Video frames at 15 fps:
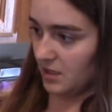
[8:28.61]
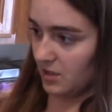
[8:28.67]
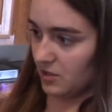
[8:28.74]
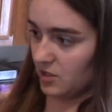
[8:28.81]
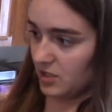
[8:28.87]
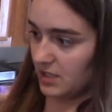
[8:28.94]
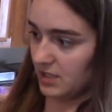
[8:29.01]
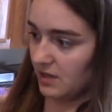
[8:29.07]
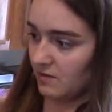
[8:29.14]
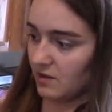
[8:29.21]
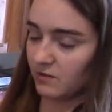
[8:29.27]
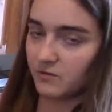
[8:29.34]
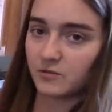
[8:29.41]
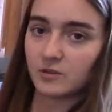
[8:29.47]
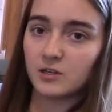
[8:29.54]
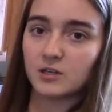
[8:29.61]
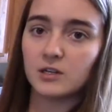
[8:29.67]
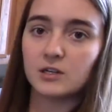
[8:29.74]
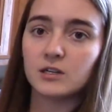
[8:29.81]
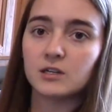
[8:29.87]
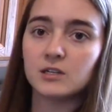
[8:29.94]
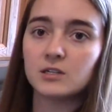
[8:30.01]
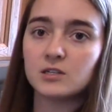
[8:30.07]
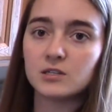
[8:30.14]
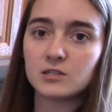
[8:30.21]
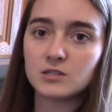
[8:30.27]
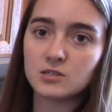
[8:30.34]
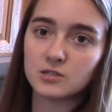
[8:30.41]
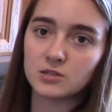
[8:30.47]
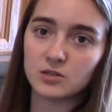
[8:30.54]
I'll just leave it for
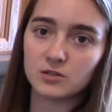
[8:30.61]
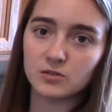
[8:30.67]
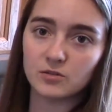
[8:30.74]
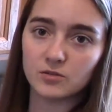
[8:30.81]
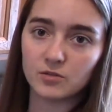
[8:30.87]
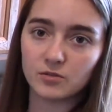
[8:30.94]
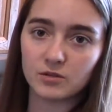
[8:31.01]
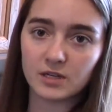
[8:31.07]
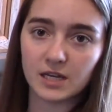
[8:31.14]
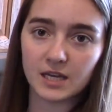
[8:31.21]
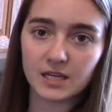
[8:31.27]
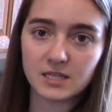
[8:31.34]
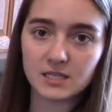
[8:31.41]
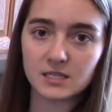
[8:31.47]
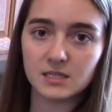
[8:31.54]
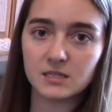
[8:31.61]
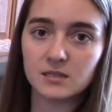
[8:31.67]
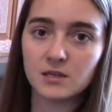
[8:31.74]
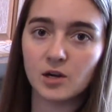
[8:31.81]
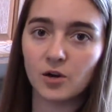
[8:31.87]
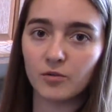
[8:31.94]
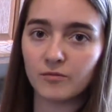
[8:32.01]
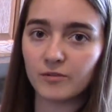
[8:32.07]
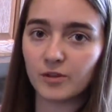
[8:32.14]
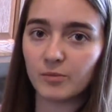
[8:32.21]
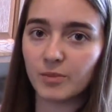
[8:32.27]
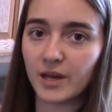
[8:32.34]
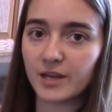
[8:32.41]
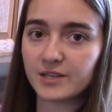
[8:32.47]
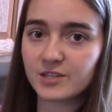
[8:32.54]
2-3 days and hope for the
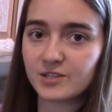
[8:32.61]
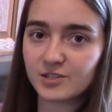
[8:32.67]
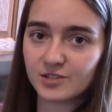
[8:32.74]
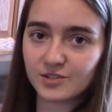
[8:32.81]
best.